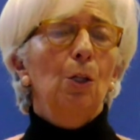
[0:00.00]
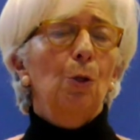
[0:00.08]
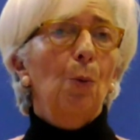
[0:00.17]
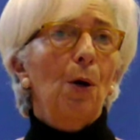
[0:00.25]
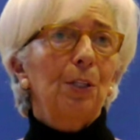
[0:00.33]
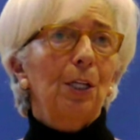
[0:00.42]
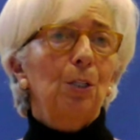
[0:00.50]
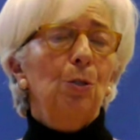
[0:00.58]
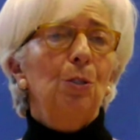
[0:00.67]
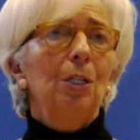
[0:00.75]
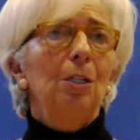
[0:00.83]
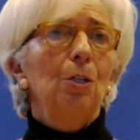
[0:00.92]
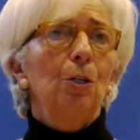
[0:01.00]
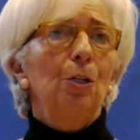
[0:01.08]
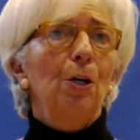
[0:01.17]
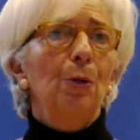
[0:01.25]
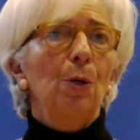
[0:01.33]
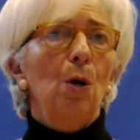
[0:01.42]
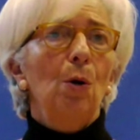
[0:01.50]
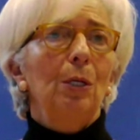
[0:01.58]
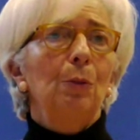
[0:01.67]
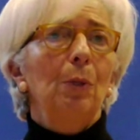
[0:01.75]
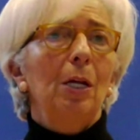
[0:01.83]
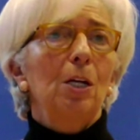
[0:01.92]
The work that you did a year ago
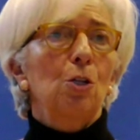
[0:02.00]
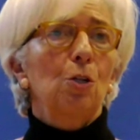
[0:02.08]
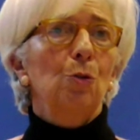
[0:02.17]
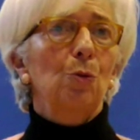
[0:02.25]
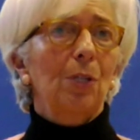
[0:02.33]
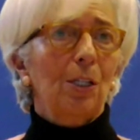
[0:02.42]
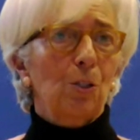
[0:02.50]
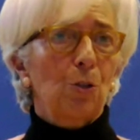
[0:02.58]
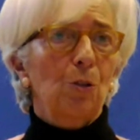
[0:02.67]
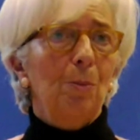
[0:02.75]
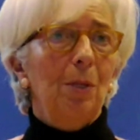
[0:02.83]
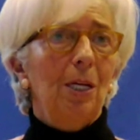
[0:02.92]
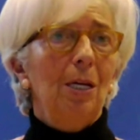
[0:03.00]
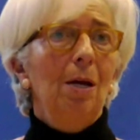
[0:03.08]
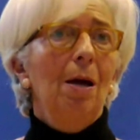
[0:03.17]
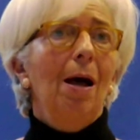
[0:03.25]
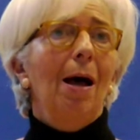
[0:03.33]
in relation to taxonomy